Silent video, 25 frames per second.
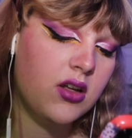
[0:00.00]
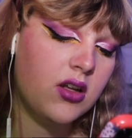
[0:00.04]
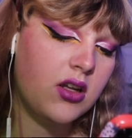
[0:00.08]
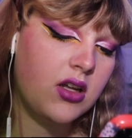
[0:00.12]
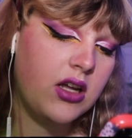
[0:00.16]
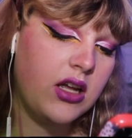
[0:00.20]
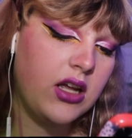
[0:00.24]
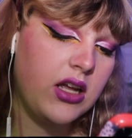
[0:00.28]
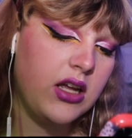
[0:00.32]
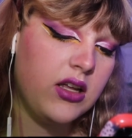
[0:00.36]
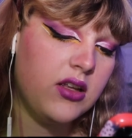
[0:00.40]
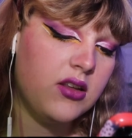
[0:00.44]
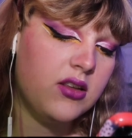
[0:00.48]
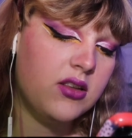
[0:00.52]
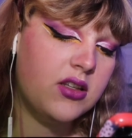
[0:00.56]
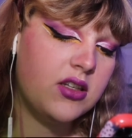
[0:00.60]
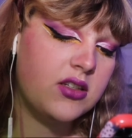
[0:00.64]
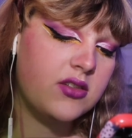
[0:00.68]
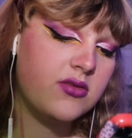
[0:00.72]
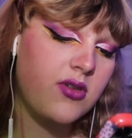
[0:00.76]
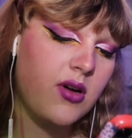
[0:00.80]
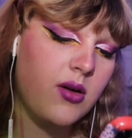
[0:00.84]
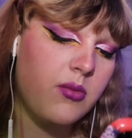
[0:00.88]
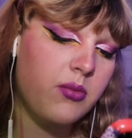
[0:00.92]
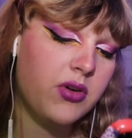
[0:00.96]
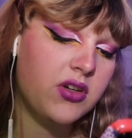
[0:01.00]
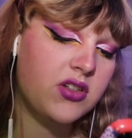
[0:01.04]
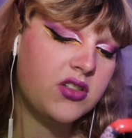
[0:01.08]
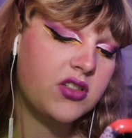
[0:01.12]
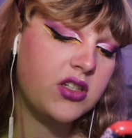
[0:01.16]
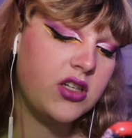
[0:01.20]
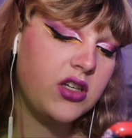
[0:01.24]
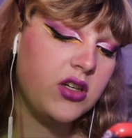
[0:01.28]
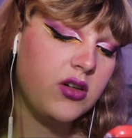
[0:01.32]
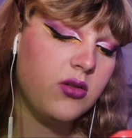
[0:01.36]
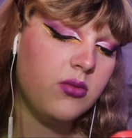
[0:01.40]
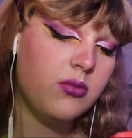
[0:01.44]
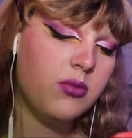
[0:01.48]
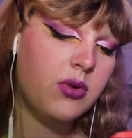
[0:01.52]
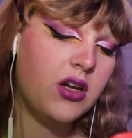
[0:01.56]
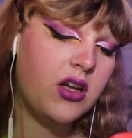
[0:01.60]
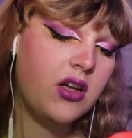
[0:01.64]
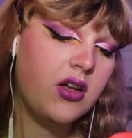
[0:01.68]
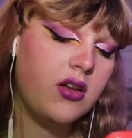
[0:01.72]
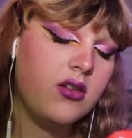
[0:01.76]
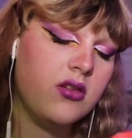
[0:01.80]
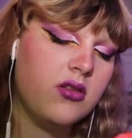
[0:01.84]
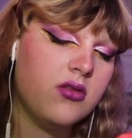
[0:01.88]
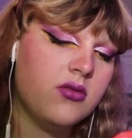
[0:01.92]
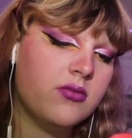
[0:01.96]
Okay, this romper's cute,
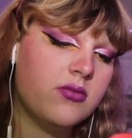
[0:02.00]
but